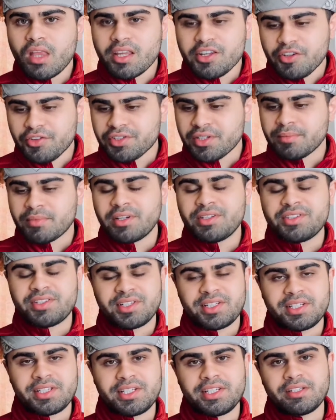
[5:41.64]
you know, some
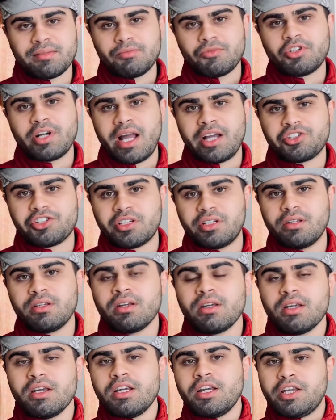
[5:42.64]
consistency, some
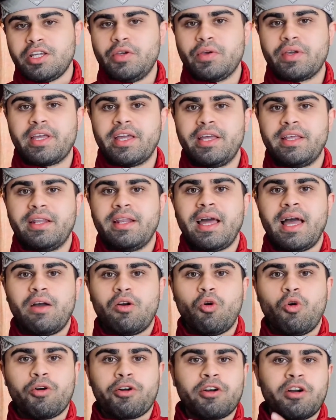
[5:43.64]
traction, you can
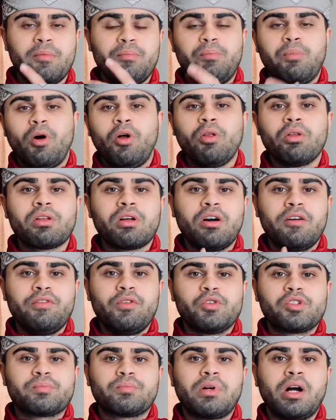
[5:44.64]
order a bulk of
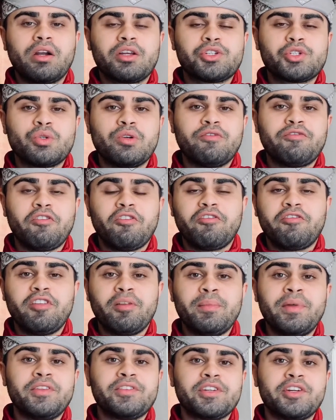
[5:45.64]
those products to a
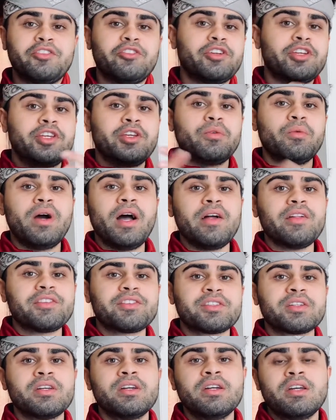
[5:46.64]
fulfillment center in the
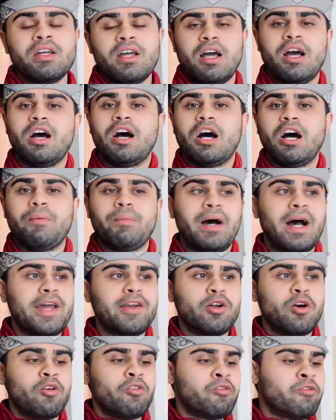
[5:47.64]
US. Um, I
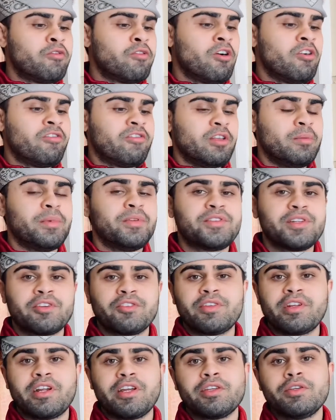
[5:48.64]
know a fulfillment center
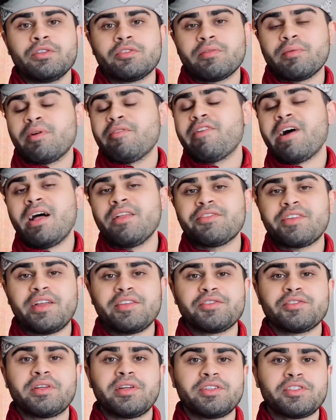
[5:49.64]
that I use for my
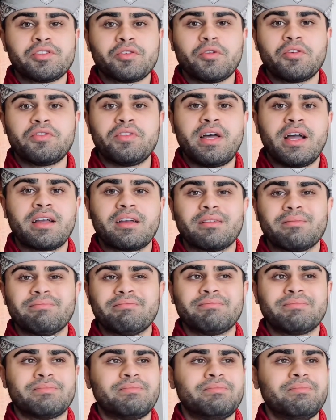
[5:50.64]
Valentine's Day store that
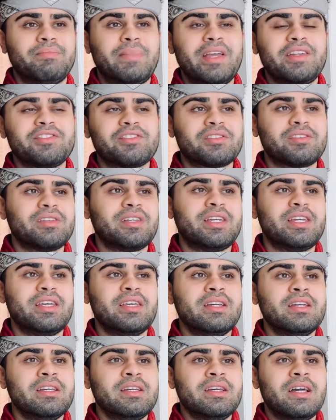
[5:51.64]

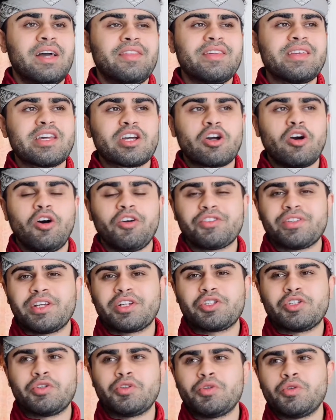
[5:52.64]
basically, I think it costs
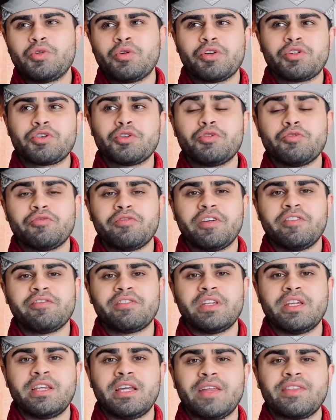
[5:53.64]
like two or
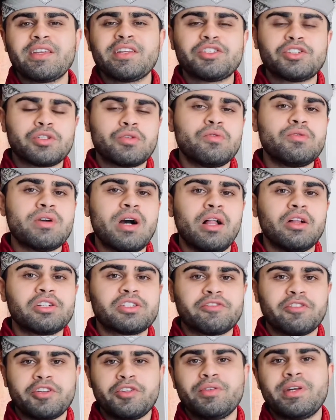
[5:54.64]
250. I think it's
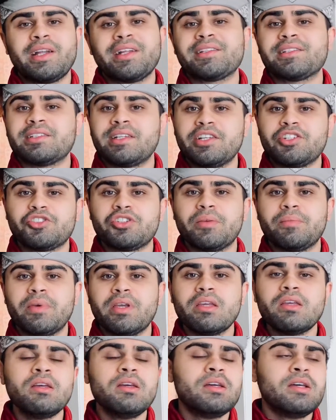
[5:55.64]
$2 for United States
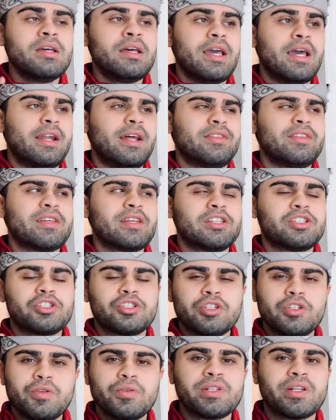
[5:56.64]
shipping and I think it's
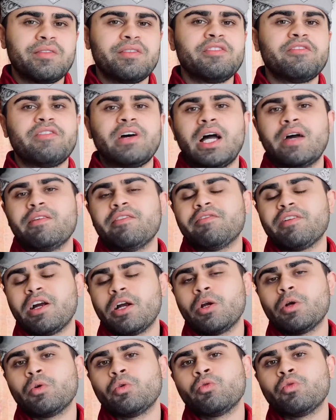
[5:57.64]
275 if I
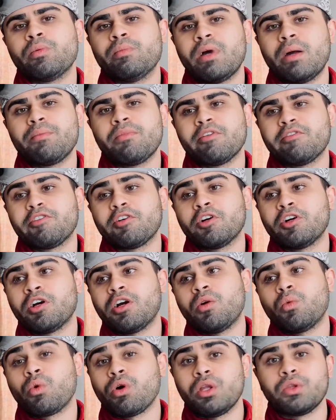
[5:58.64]
remember for
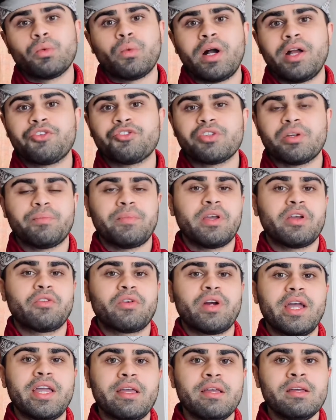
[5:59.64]
uh, worldwide shipping,
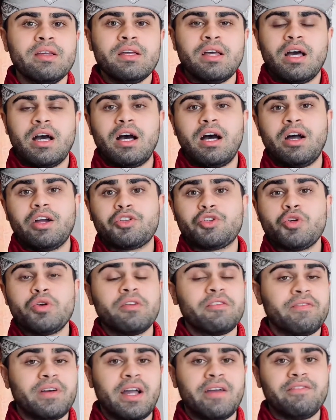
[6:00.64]
right? Uh, two
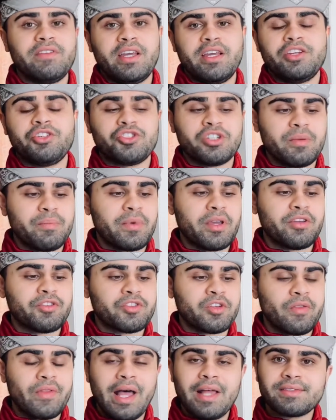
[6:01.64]
to five day shipping.
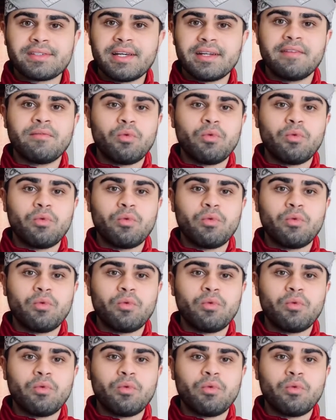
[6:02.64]
So that's kind